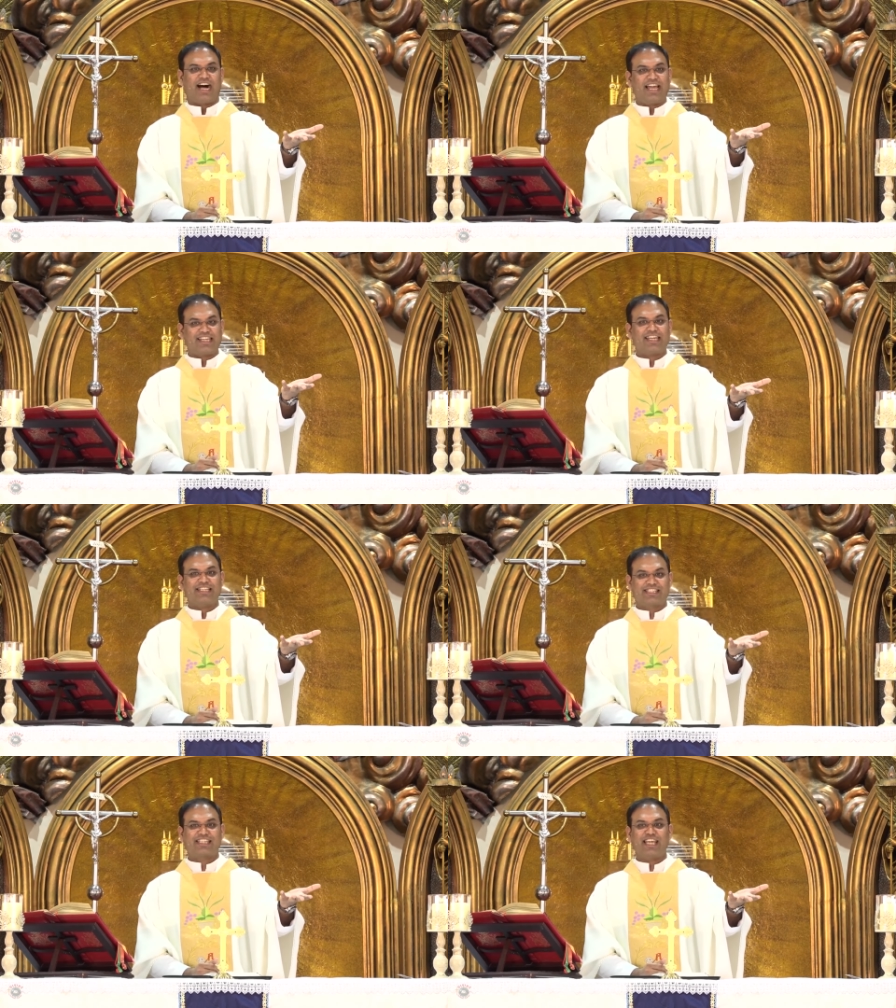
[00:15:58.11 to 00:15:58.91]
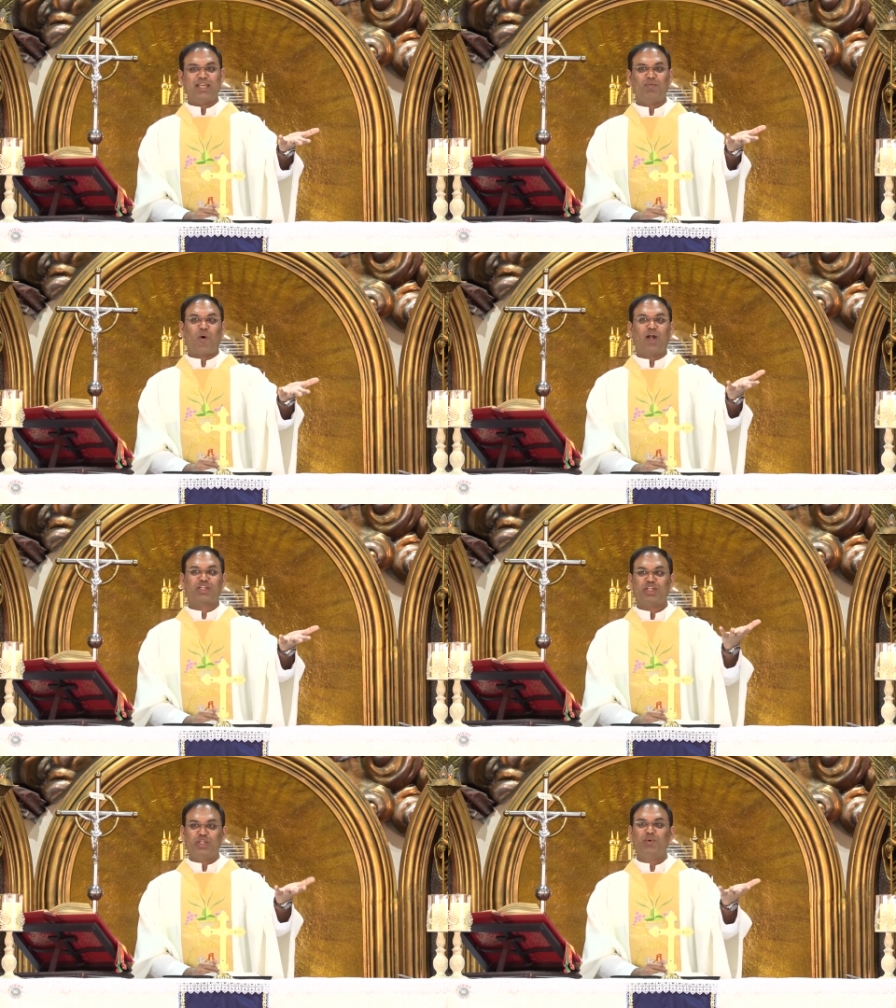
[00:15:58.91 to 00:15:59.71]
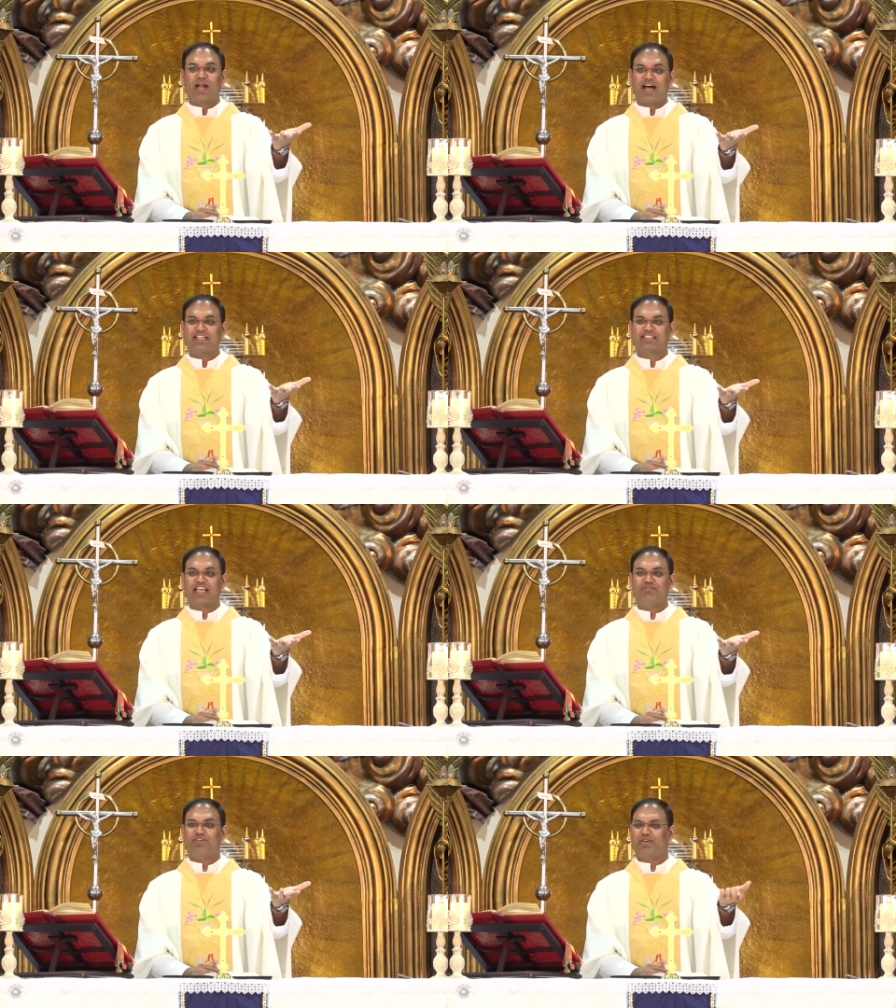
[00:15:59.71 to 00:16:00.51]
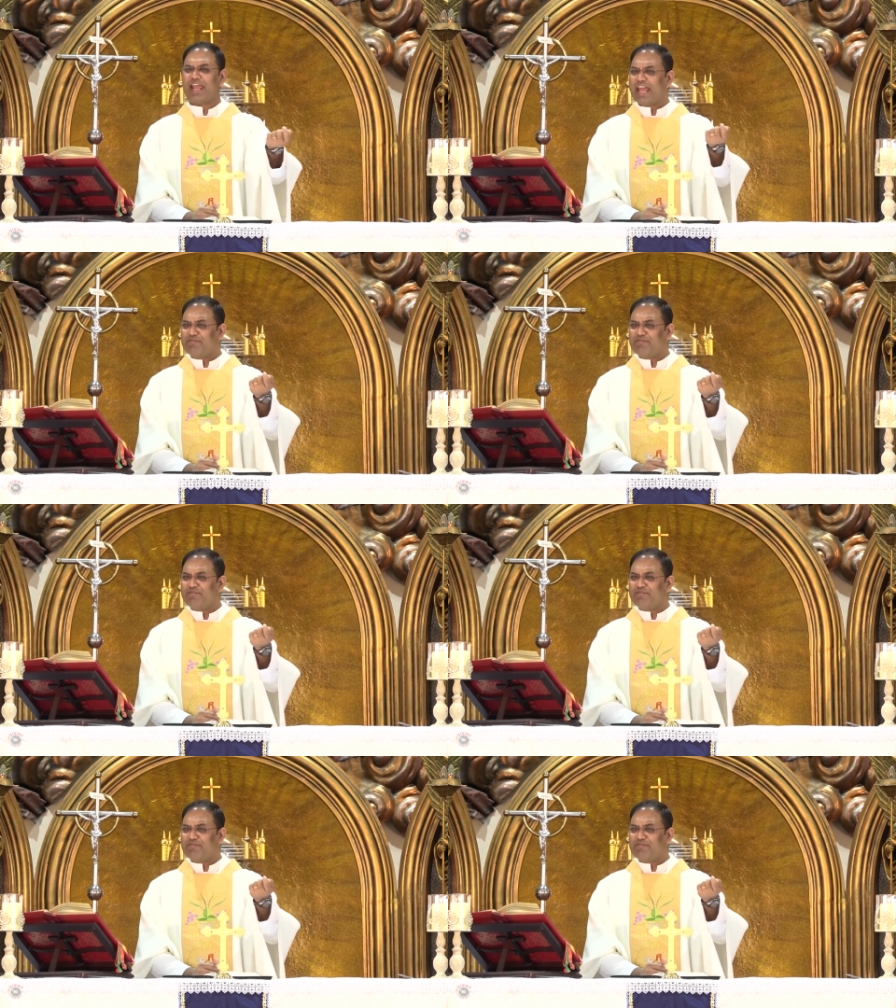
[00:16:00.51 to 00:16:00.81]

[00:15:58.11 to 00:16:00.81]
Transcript: I can see what you are asking for.